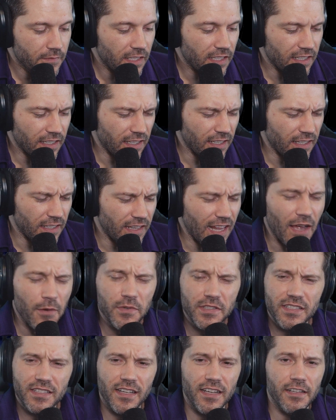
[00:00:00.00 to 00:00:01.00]
that
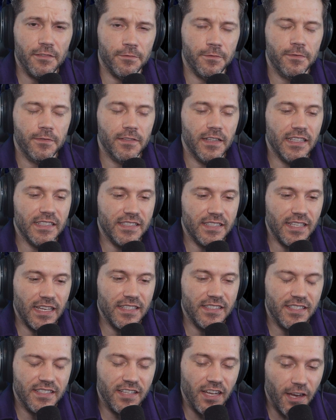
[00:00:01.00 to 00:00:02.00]
was tough.
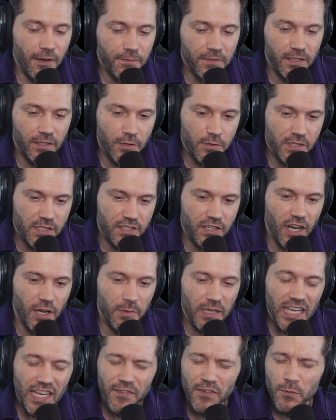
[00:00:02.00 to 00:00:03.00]
It's tough to lose a job,
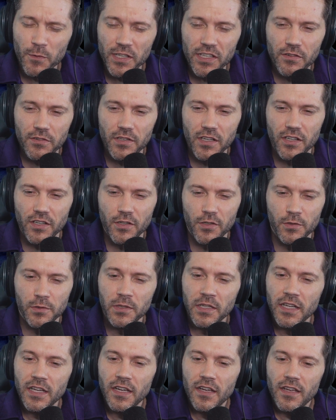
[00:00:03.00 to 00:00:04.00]
even when you know
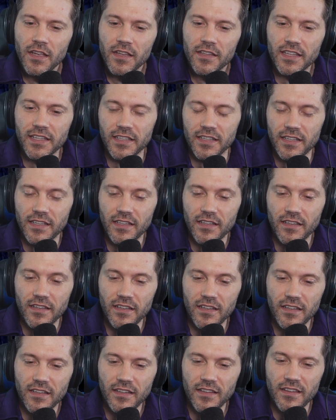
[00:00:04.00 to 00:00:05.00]
that
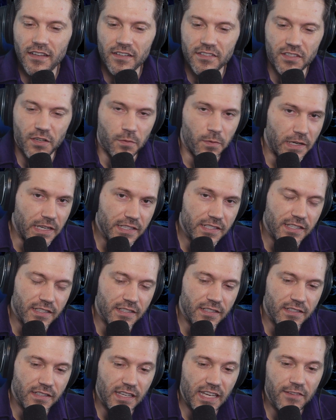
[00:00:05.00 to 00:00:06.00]
there's a
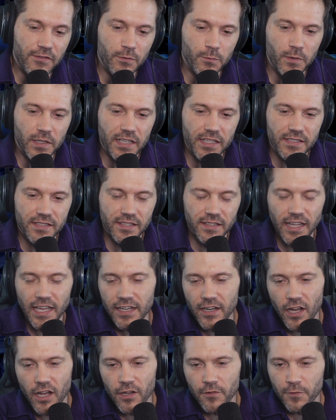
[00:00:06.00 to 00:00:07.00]
reason, even when it's
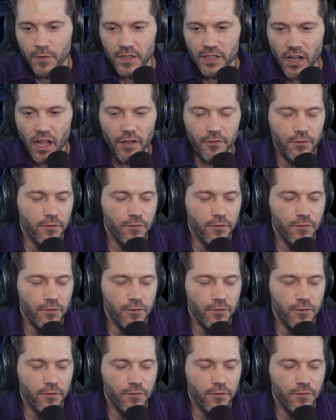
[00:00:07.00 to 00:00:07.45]
laid off and not